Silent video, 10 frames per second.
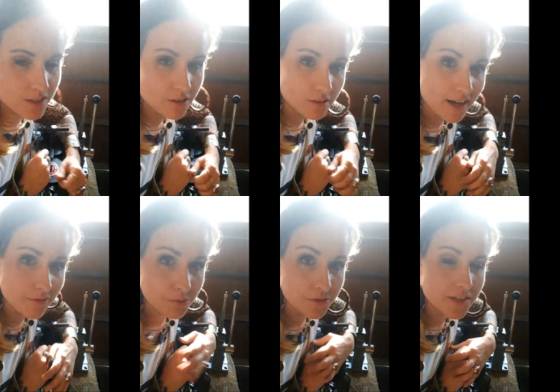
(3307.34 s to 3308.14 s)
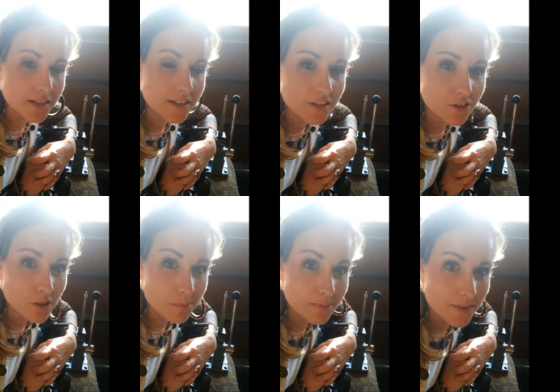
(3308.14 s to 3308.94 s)
here are laughable to like
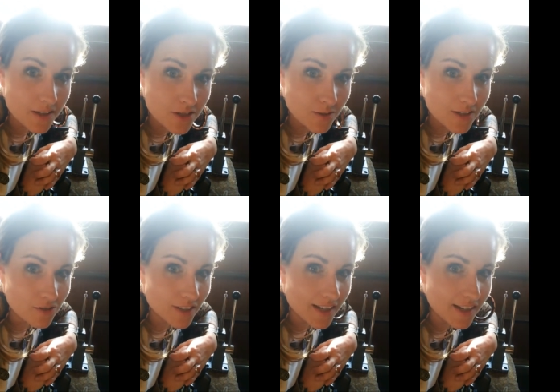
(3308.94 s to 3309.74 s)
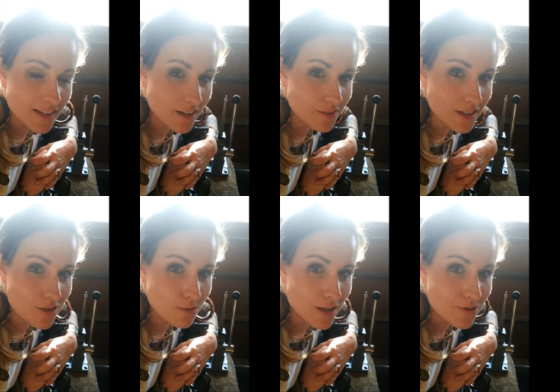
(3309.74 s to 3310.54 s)
Europe because you guys are like hanging out in like
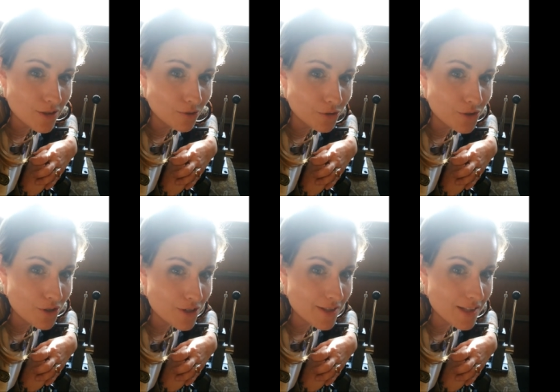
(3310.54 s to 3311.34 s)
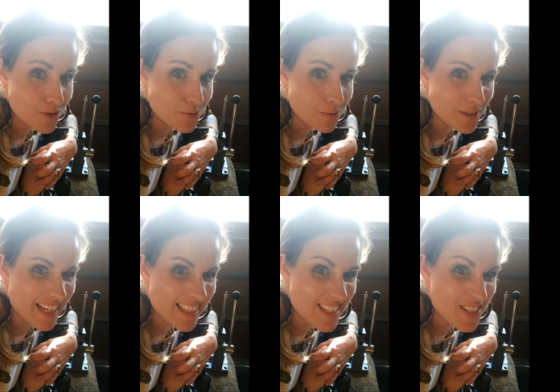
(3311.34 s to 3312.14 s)
2,000 year old churches. That's cool. We're
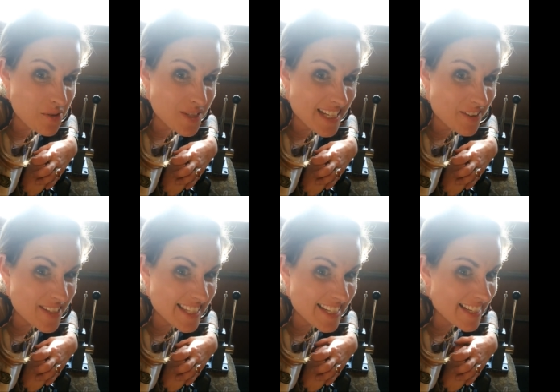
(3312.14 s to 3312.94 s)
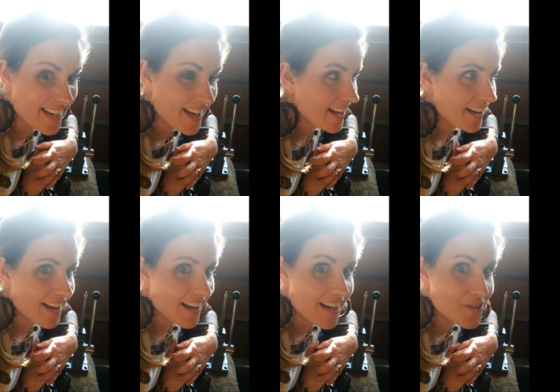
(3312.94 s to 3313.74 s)
like, this ghost town is like
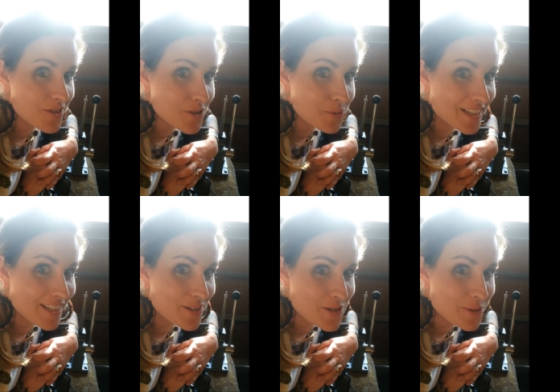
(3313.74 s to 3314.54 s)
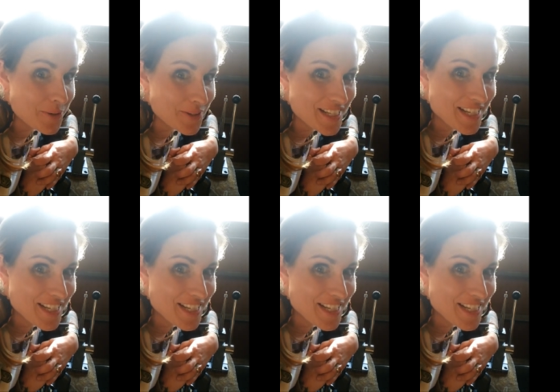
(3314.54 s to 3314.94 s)
120 years old.